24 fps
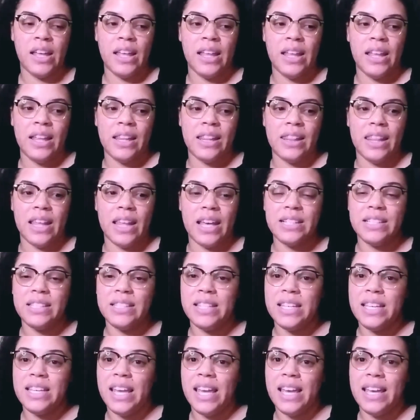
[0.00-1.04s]
that's the
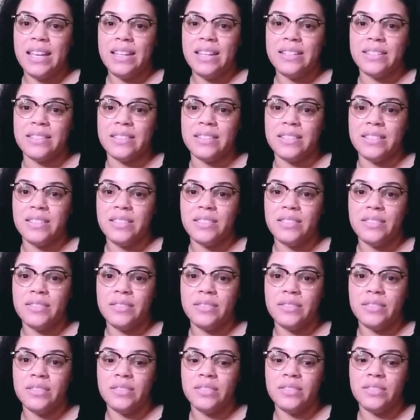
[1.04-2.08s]
end
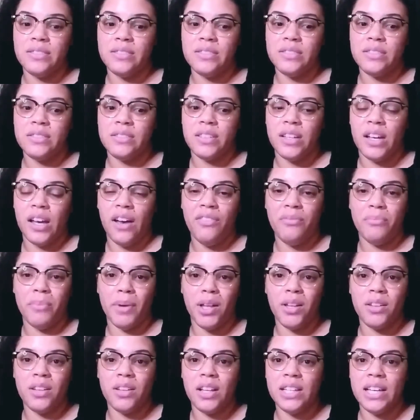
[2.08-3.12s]
of belle
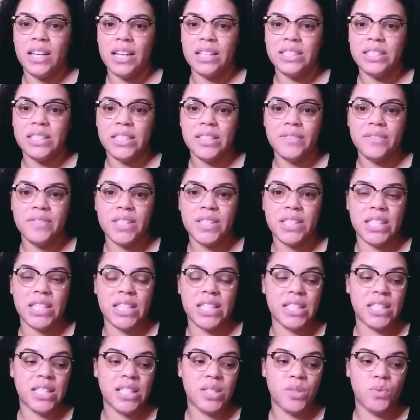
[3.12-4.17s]
collective
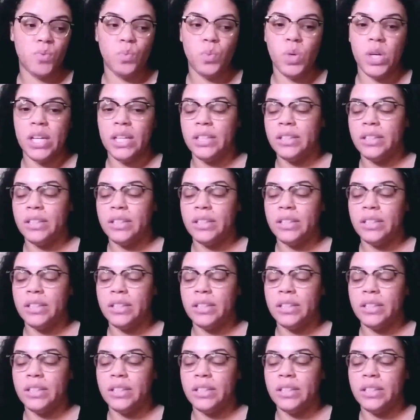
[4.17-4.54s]
season one